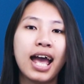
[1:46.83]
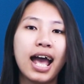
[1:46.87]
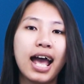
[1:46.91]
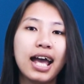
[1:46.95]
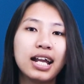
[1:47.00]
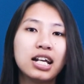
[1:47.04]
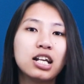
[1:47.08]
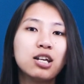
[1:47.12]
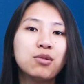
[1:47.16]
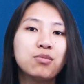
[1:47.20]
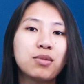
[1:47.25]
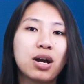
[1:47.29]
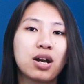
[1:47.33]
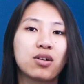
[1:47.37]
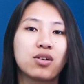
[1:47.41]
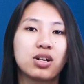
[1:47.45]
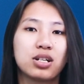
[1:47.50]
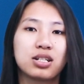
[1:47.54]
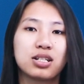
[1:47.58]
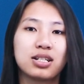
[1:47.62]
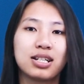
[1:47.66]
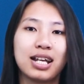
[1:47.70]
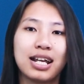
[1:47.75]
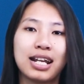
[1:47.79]
any
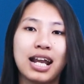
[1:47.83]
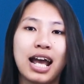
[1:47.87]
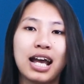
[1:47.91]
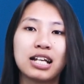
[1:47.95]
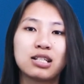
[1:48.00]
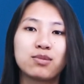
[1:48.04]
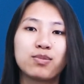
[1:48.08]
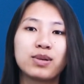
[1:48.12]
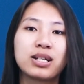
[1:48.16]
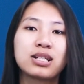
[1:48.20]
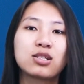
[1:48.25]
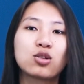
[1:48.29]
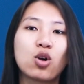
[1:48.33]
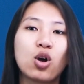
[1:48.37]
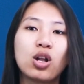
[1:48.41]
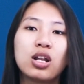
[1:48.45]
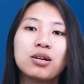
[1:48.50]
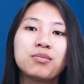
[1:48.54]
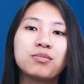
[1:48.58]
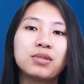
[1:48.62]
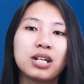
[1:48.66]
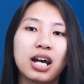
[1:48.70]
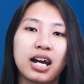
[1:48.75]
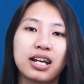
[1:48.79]
marriage that has been
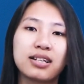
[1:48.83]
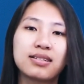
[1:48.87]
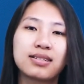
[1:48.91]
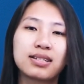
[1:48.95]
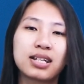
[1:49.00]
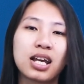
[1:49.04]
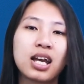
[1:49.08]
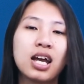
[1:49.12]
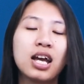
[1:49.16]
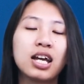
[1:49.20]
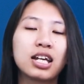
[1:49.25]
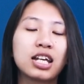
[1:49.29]
solemnized